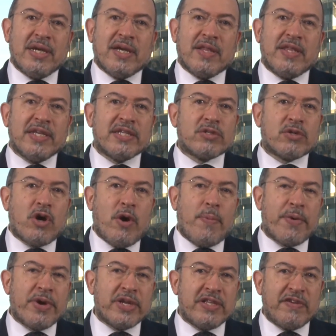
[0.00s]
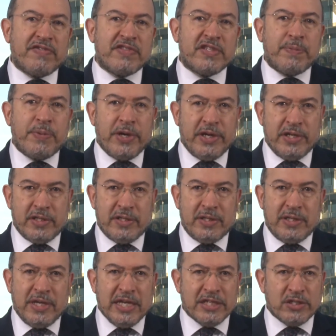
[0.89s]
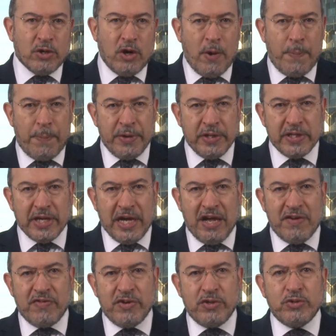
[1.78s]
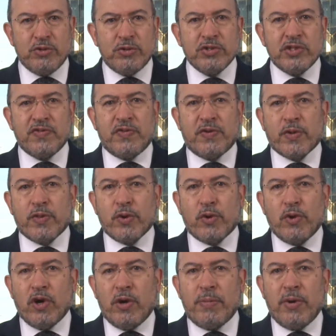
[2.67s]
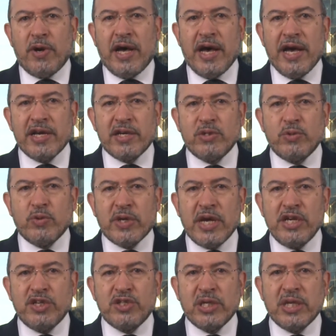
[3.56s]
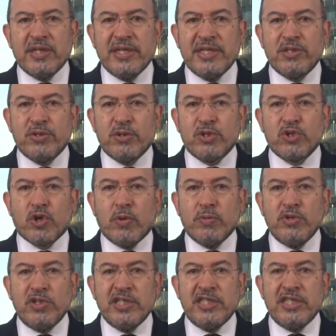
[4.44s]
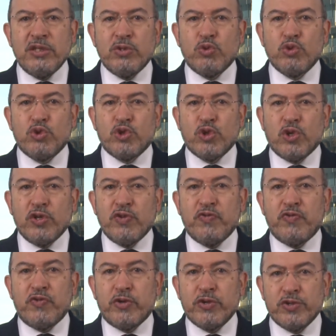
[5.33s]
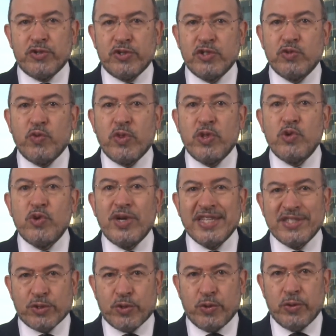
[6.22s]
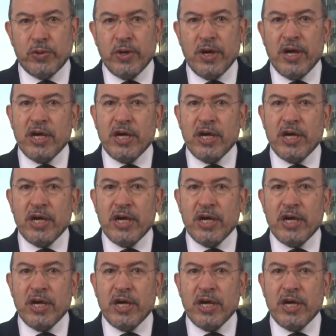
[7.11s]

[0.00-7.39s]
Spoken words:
This cooperative spirit has opened avenues for the global higher education and research community to join forces with UNESCO